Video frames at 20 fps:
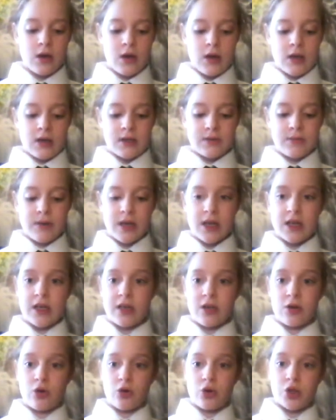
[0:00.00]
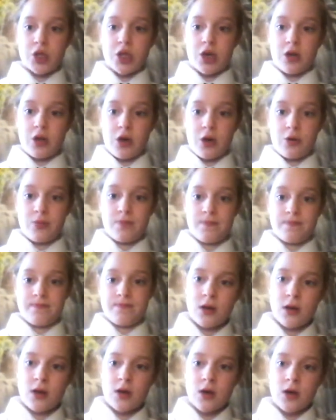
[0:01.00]
It's mainly an audio though.
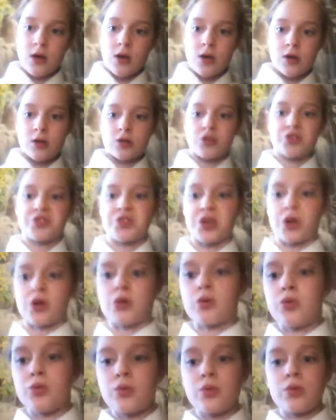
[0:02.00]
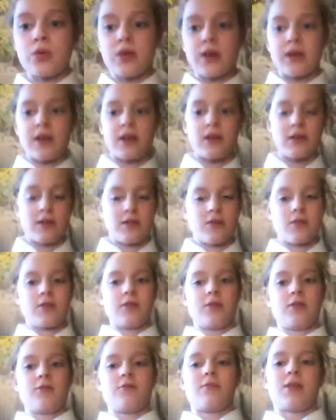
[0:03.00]
So,
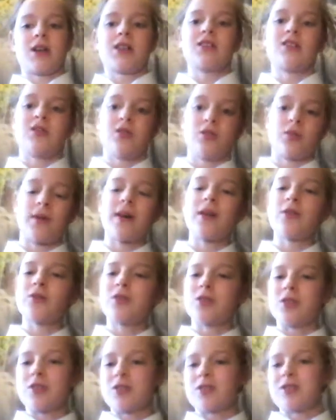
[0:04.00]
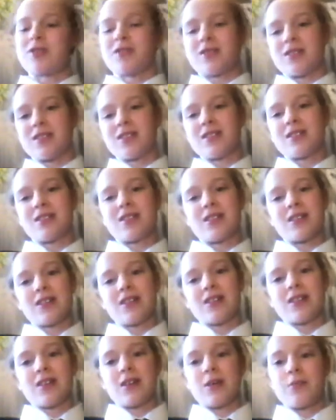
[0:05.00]
you might as well just
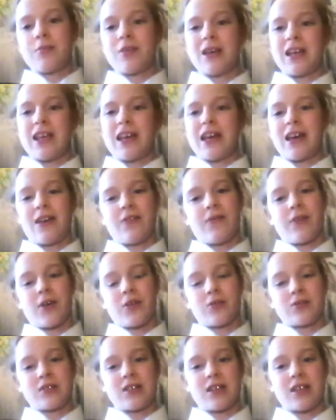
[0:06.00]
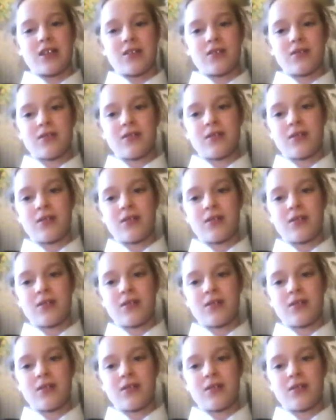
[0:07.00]
put your earphones in.